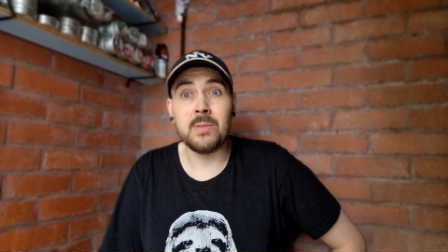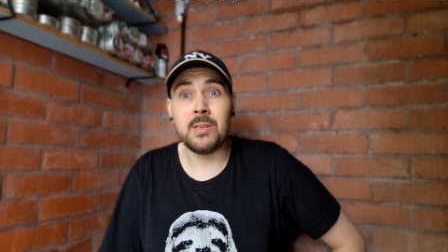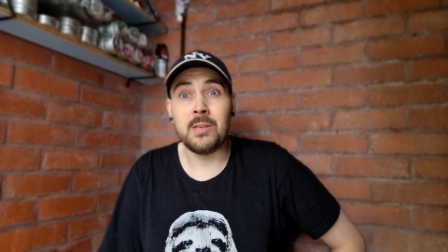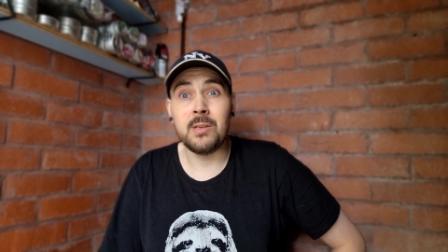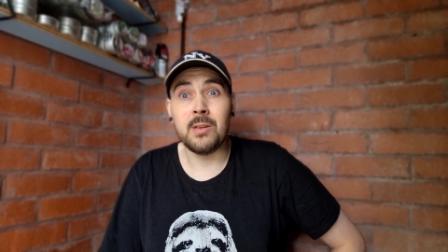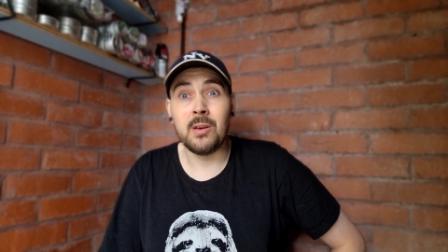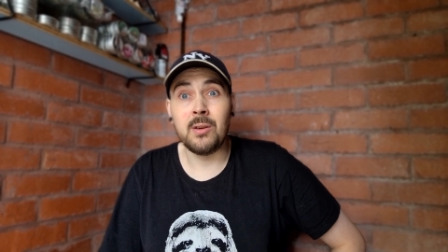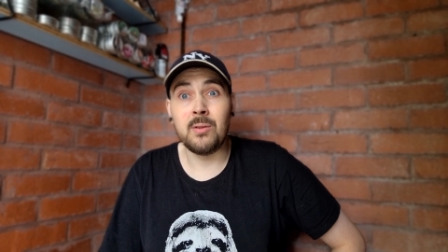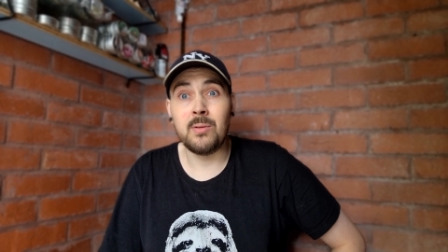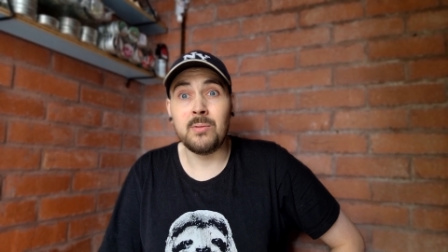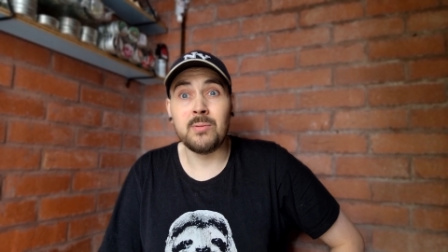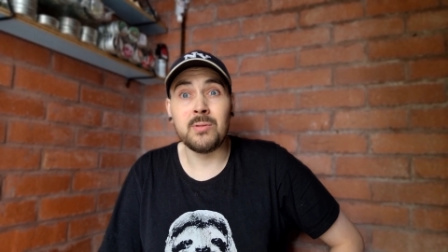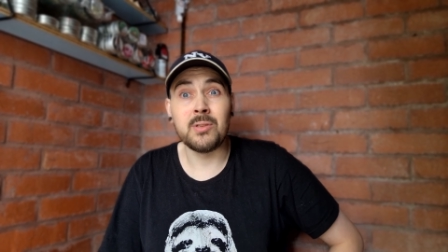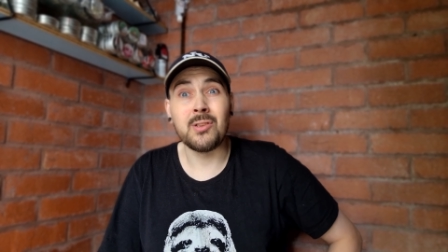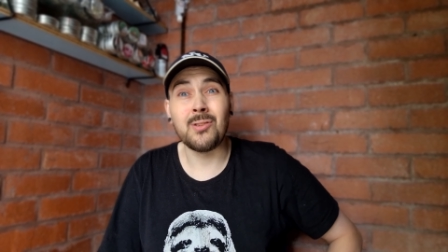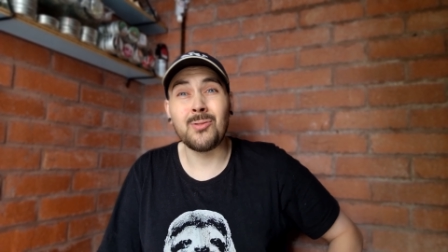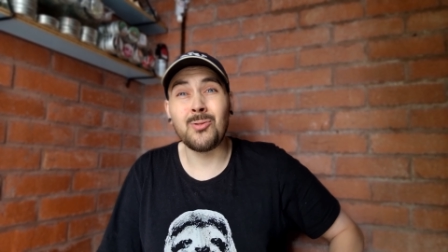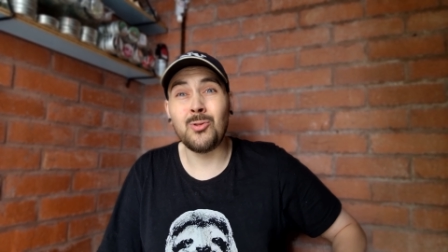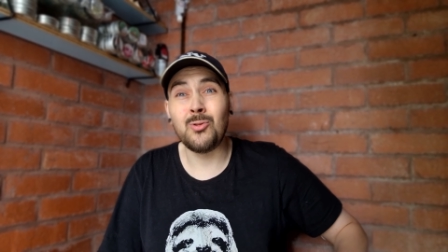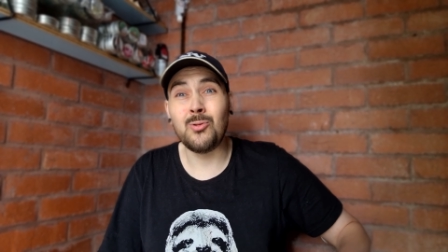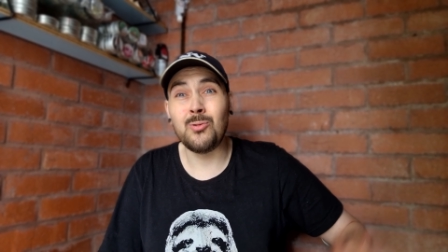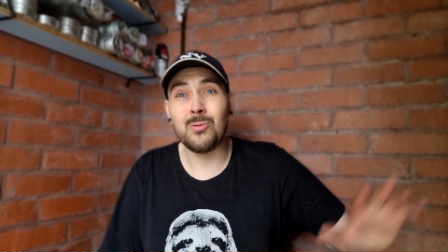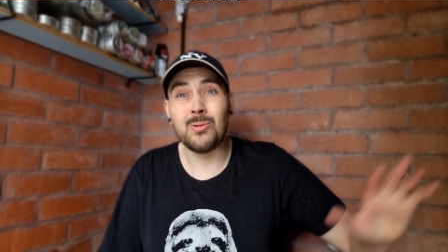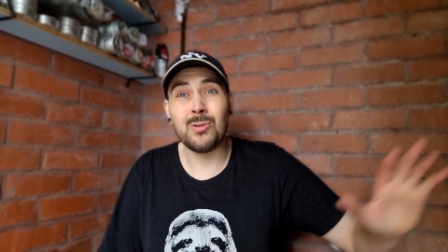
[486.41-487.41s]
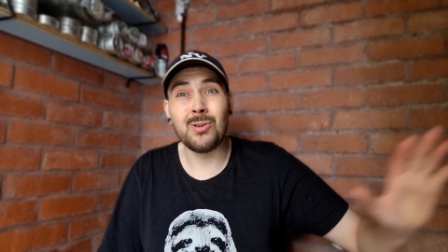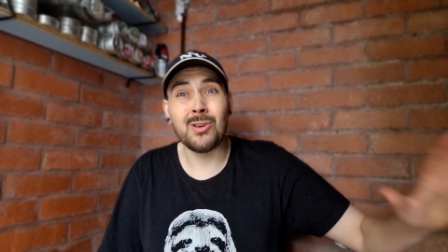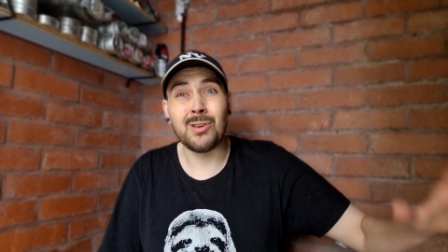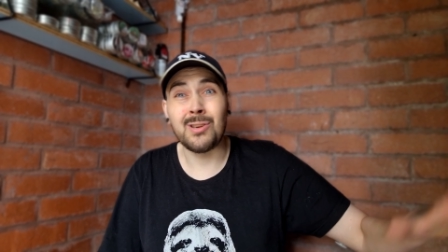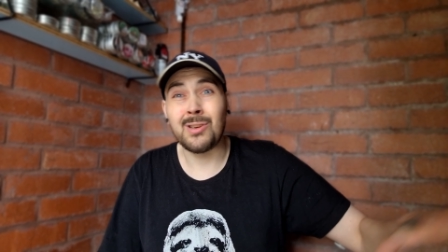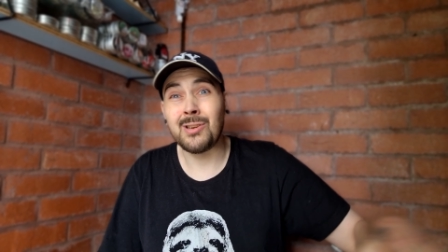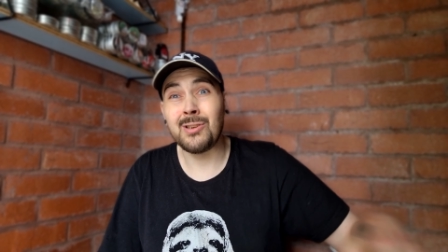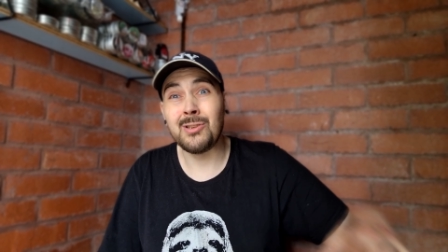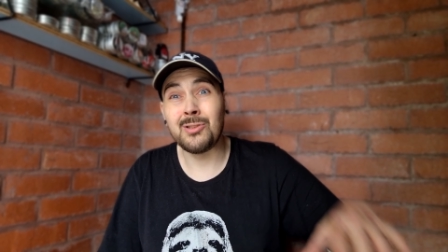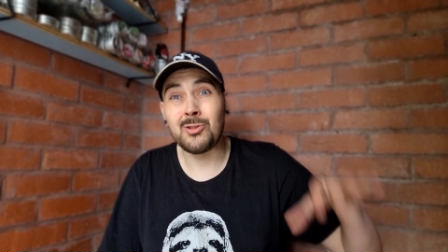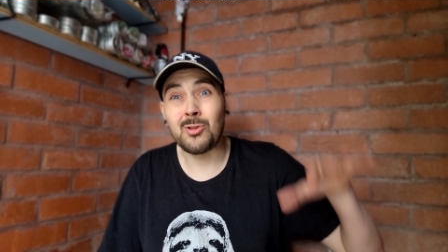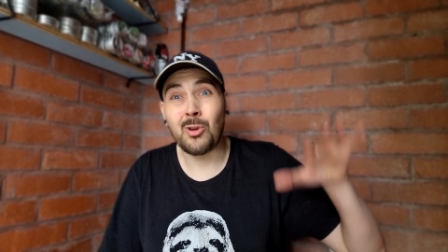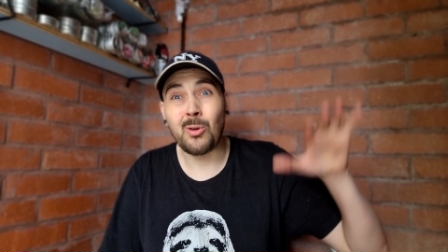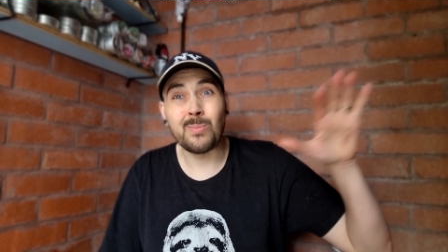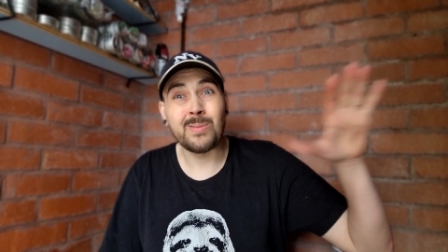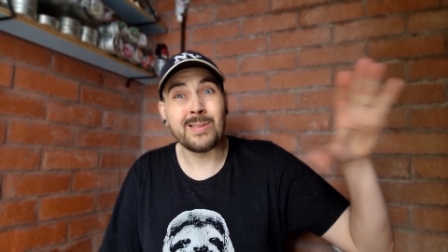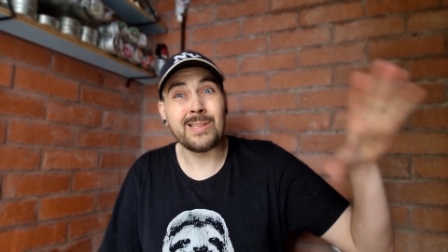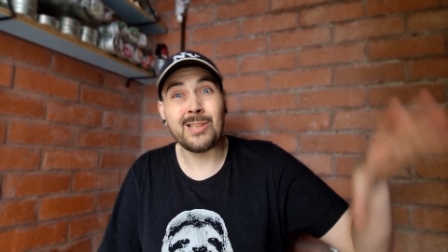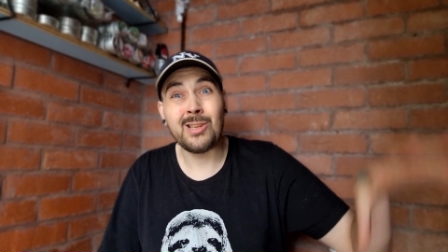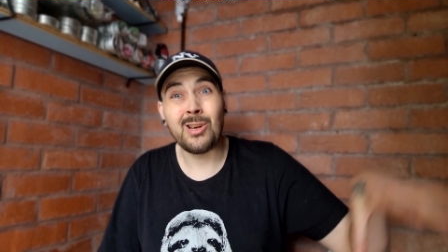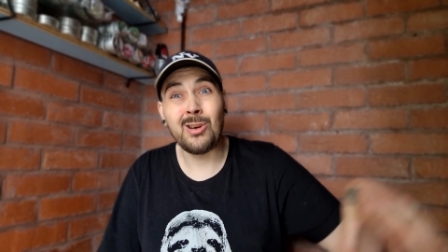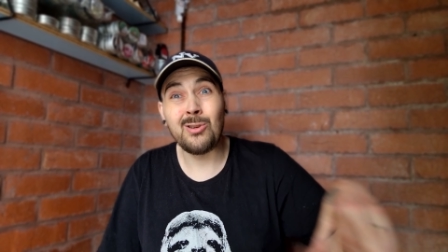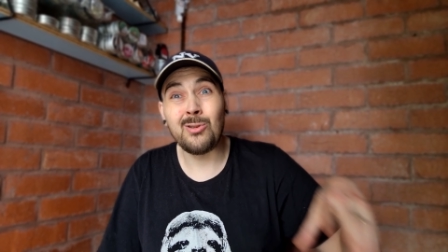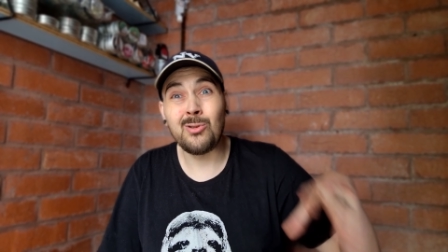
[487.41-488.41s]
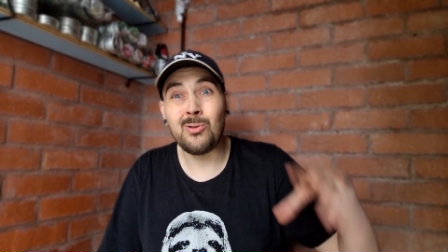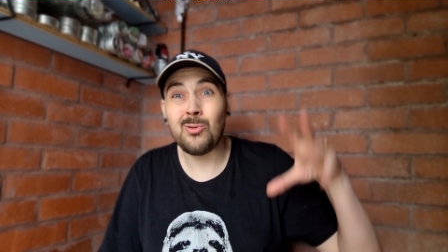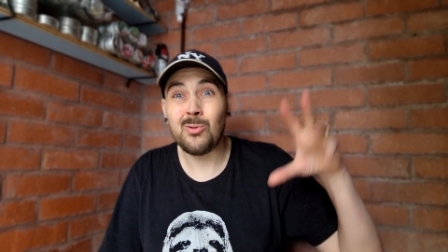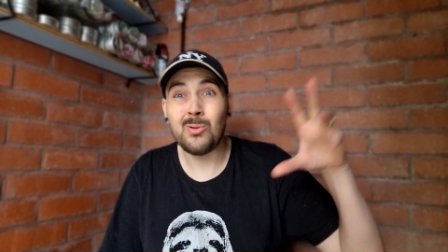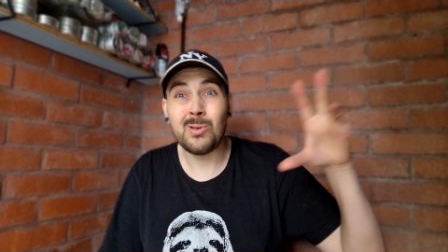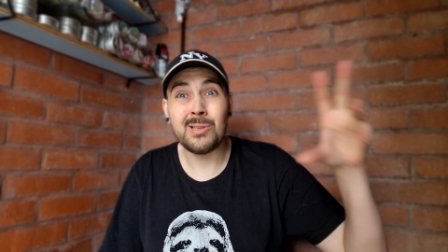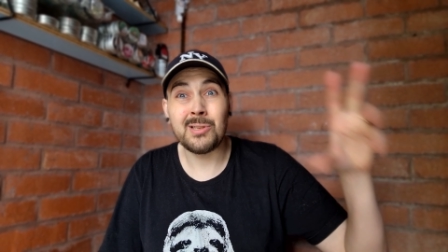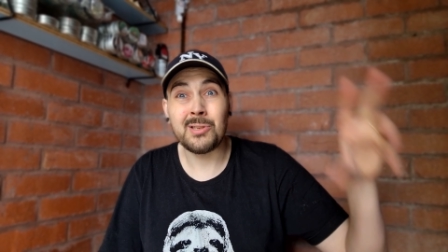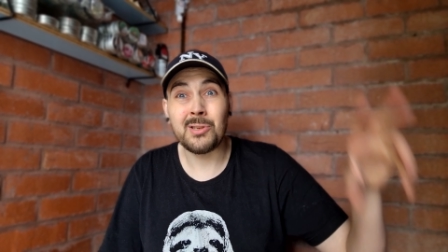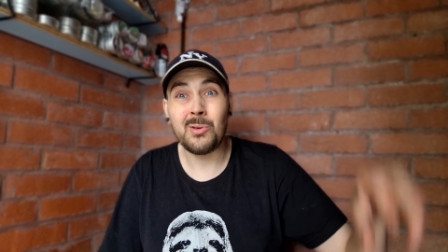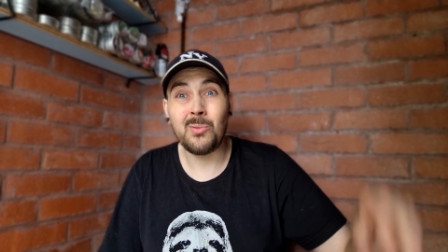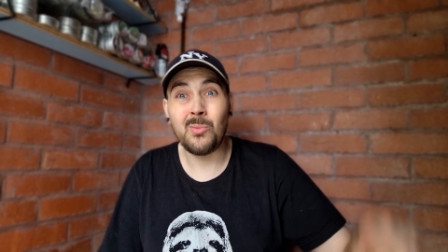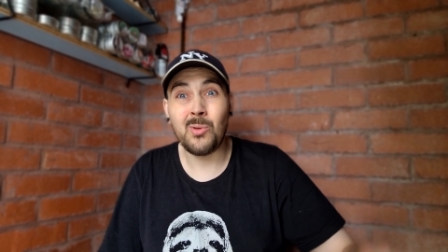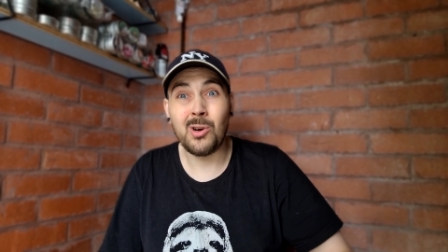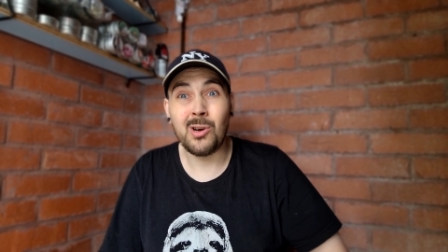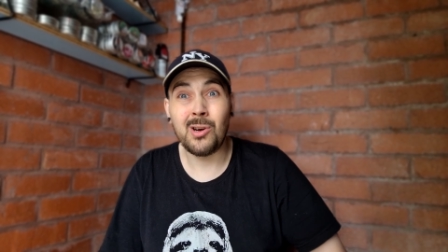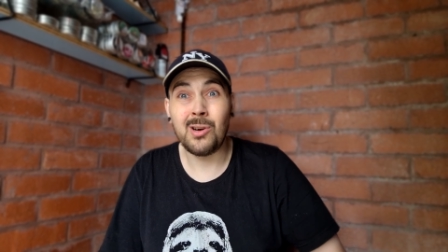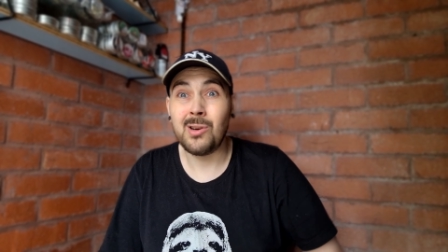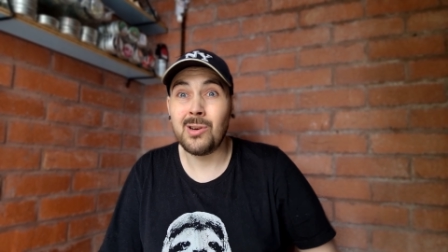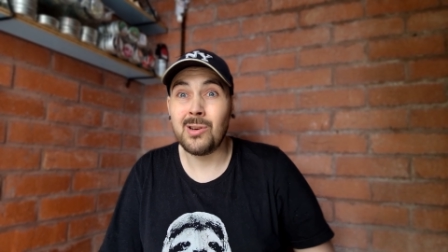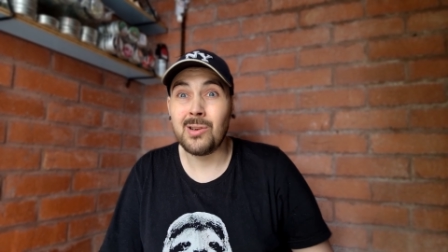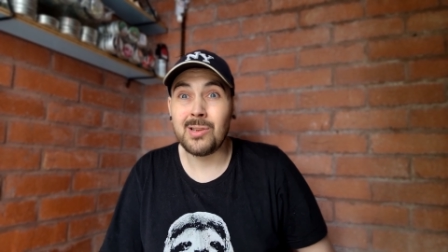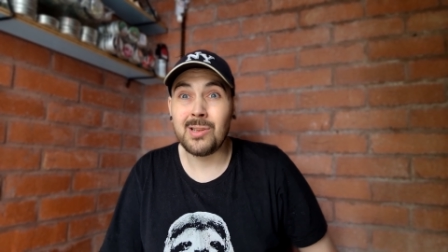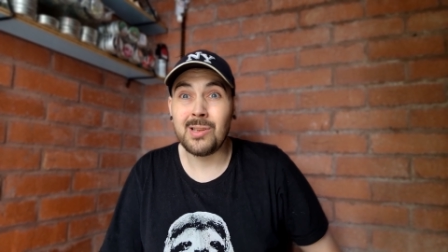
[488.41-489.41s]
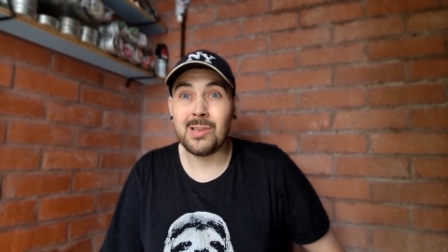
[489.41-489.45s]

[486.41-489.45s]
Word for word: you know, he was like, all, like an adopted uncle, as it were.